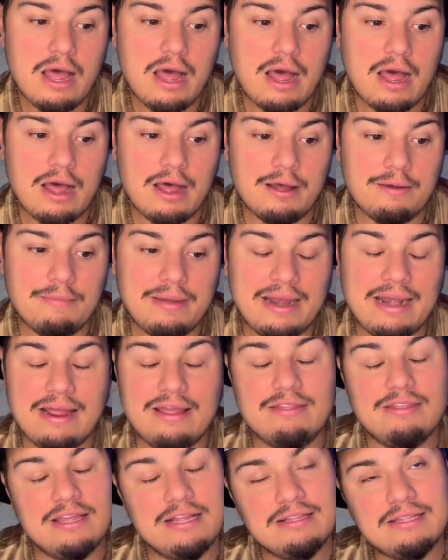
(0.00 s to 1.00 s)
And I
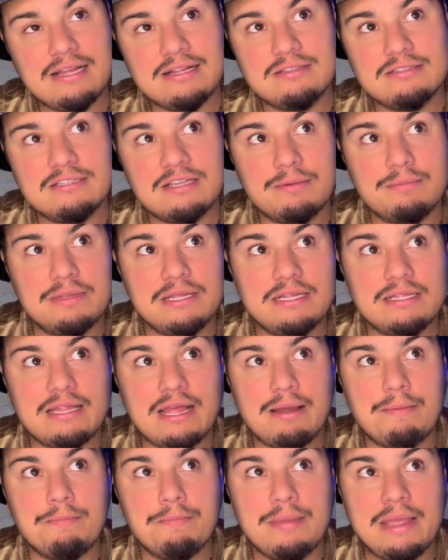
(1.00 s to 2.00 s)
think that's something
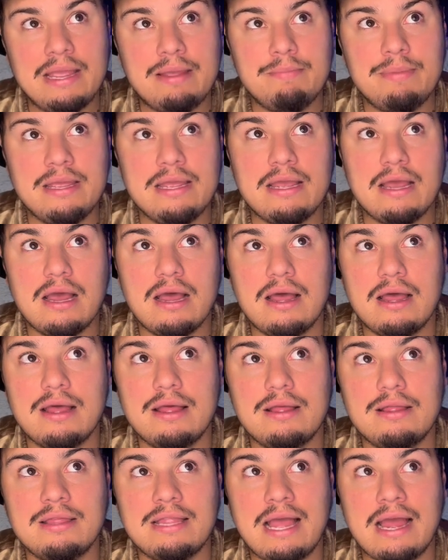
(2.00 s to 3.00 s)
that maybe
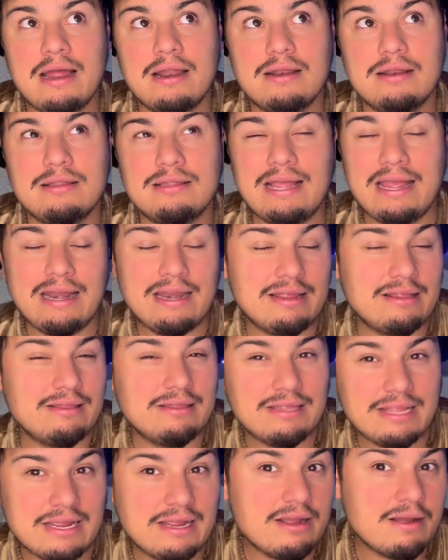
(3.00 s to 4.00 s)
that they didn't
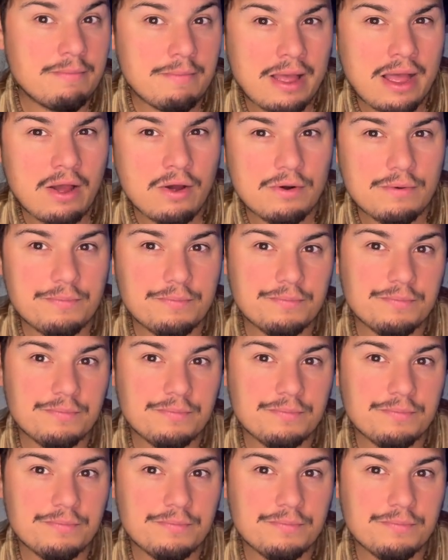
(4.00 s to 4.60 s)
think about.